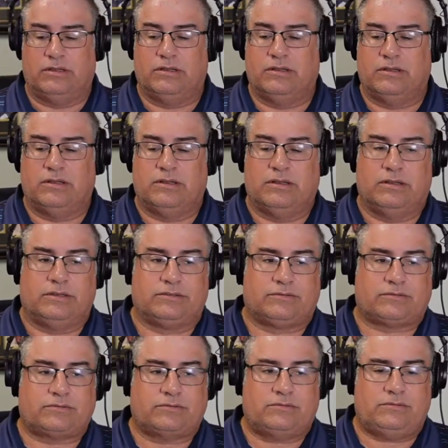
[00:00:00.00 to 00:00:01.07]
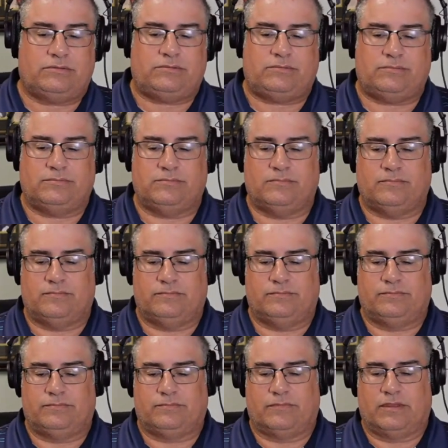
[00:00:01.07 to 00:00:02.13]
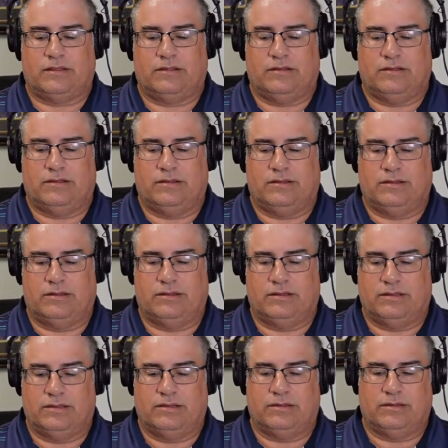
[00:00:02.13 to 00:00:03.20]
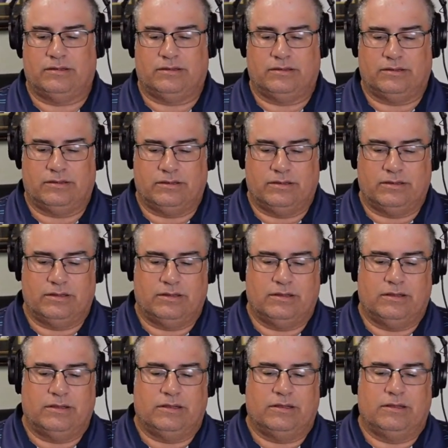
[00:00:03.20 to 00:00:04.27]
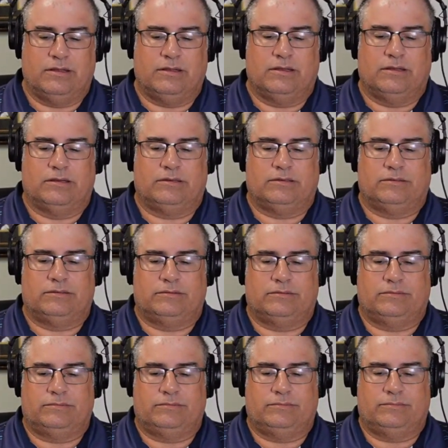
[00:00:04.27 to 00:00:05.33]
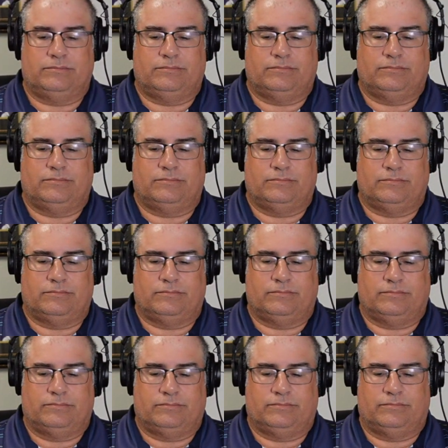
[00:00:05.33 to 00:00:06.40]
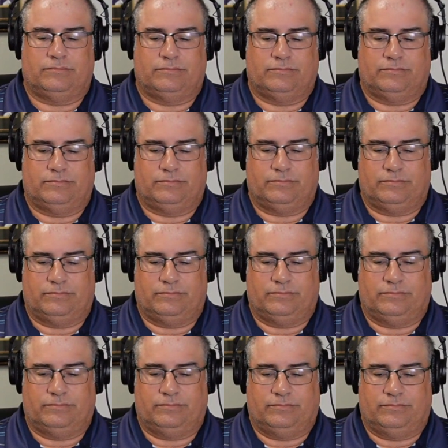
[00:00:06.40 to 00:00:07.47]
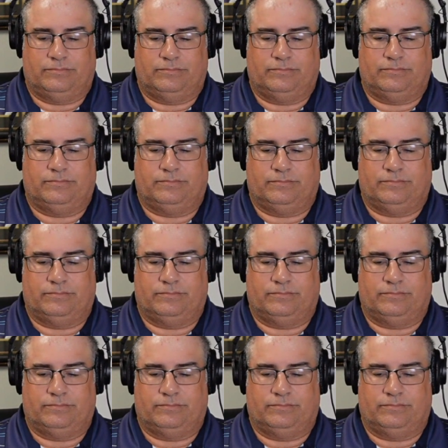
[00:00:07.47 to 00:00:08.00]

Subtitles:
[no speech]